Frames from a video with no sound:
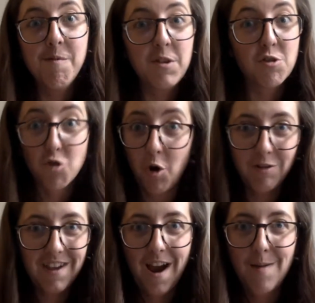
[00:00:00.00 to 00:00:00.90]
They're
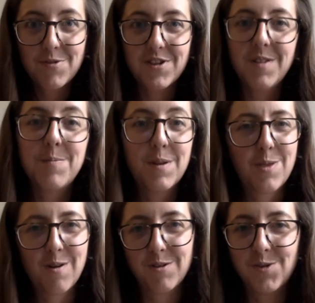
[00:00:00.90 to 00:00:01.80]
totally optional, but
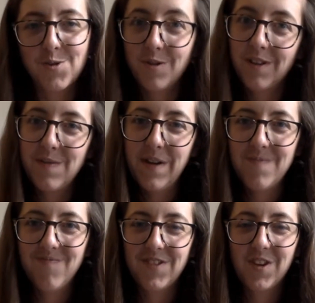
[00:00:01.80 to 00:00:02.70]
they're also totally
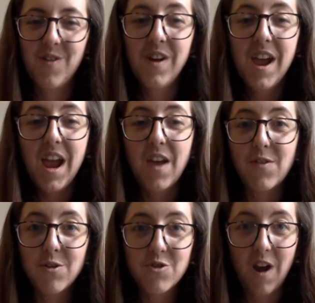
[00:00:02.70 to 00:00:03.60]
fun. So
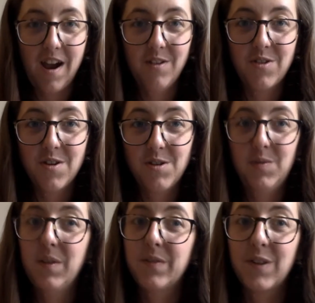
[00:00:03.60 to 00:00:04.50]
if you try out those,
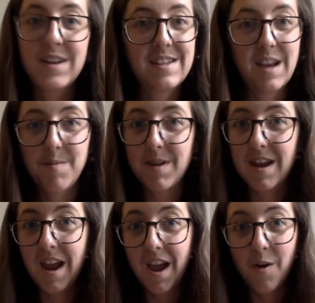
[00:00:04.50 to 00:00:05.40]
feel free to send
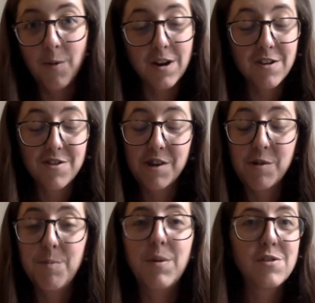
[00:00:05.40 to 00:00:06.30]
me what you
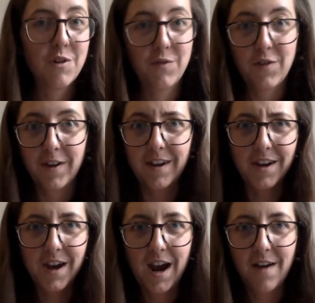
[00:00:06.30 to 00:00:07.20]
do, but don't feel like
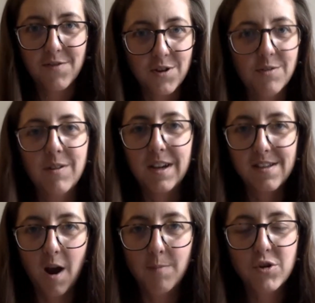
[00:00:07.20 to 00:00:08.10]
you have to. It's
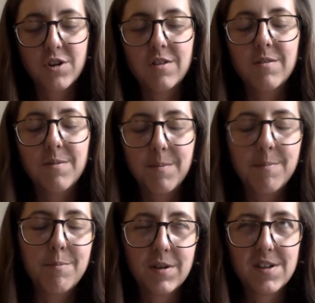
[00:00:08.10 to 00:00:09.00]
optional,
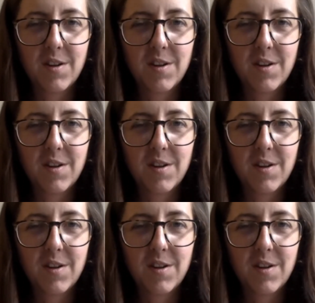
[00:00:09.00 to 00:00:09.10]
but still